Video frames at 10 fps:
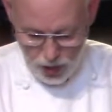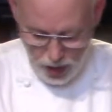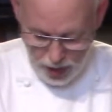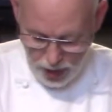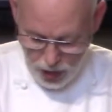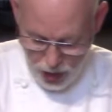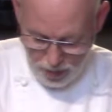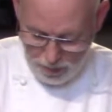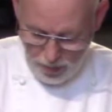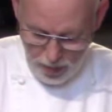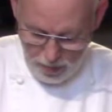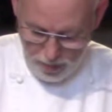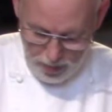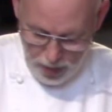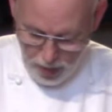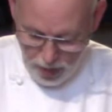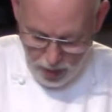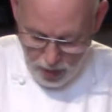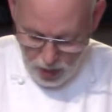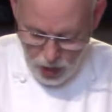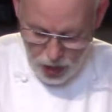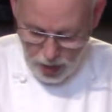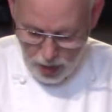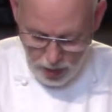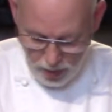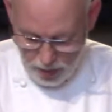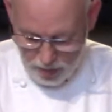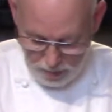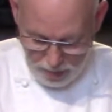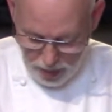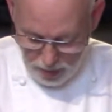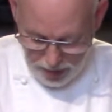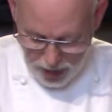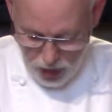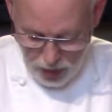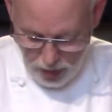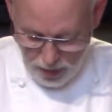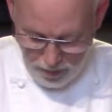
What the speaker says: chocolate chip sugar butter mixture.